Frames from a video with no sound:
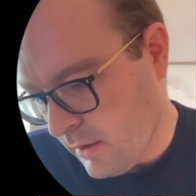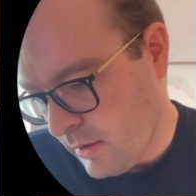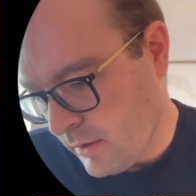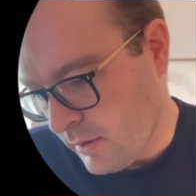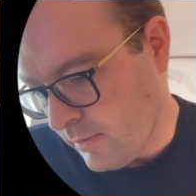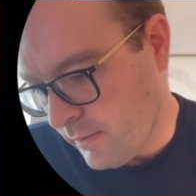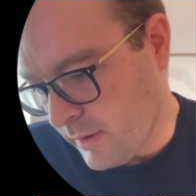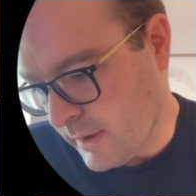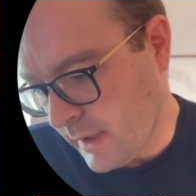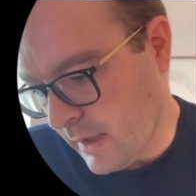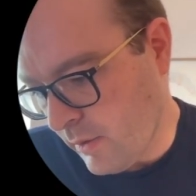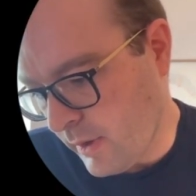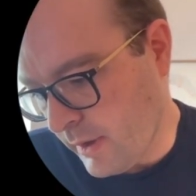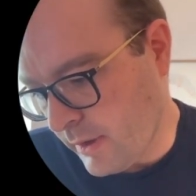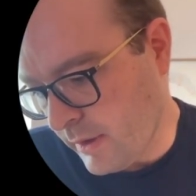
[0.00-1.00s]
So the first thing
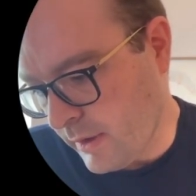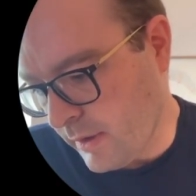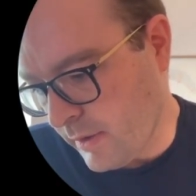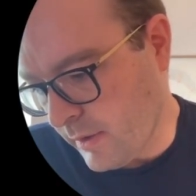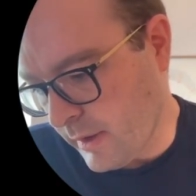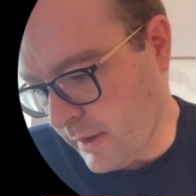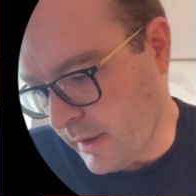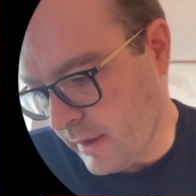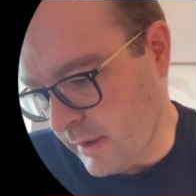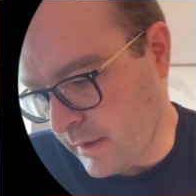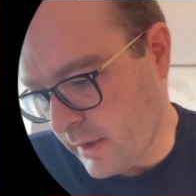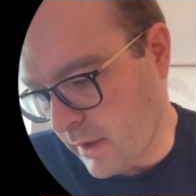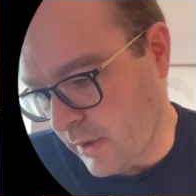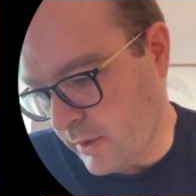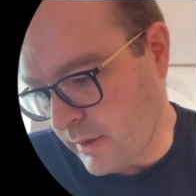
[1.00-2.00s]
I want to do
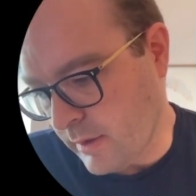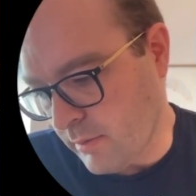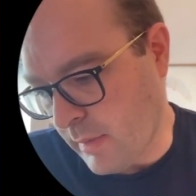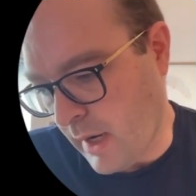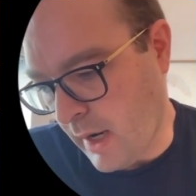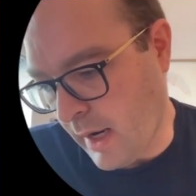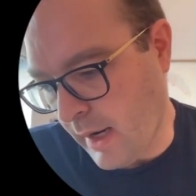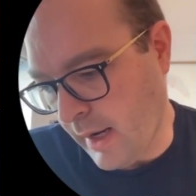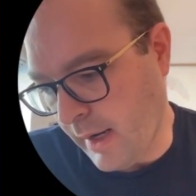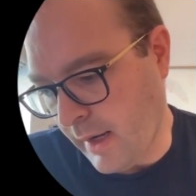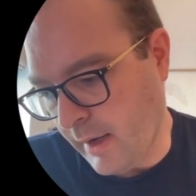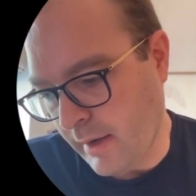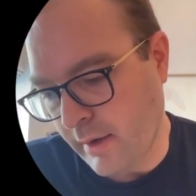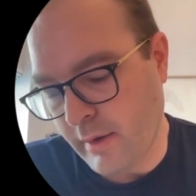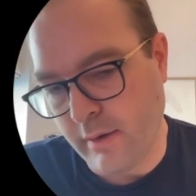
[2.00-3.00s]
is go to
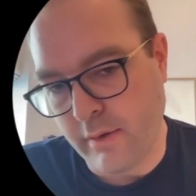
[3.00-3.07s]
my